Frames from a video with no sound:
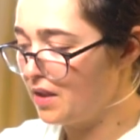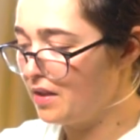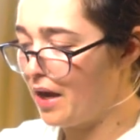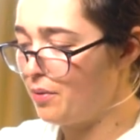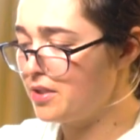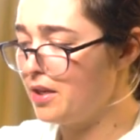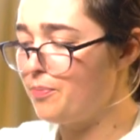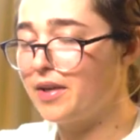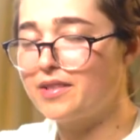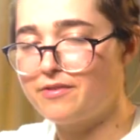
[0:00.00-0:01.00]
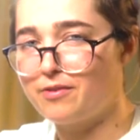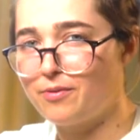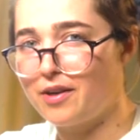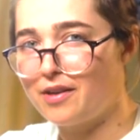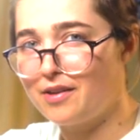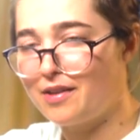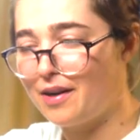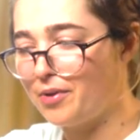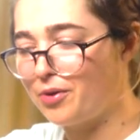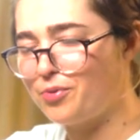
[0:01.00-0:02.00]
yeah, I was going to pick a different one that
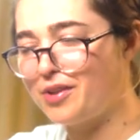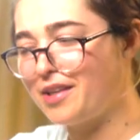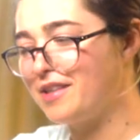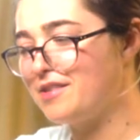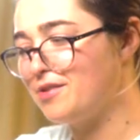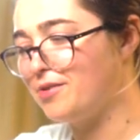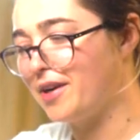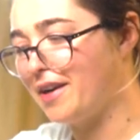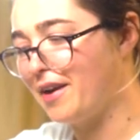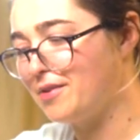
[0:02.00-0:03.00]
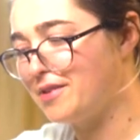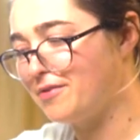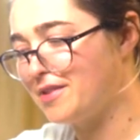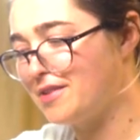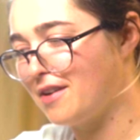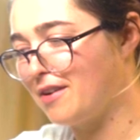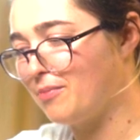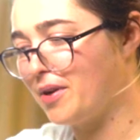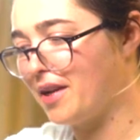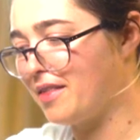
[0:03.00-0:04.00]
I'm like really into right now, a different song,
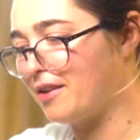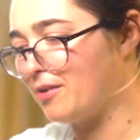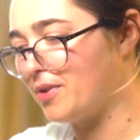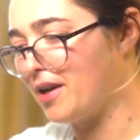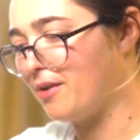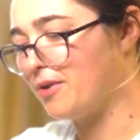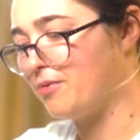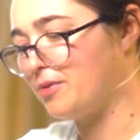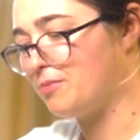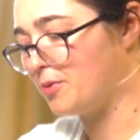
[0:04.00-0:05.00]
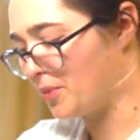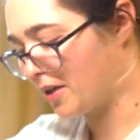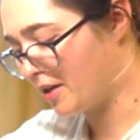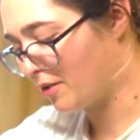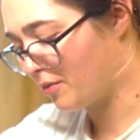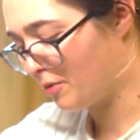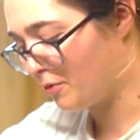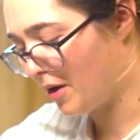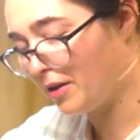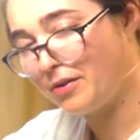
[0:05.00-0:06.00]
but I think it'll be that one. We'll pick another
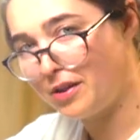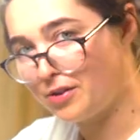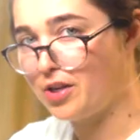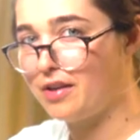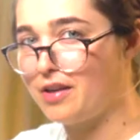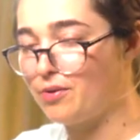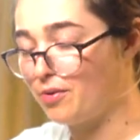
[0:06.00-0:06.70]
one. I'll share the other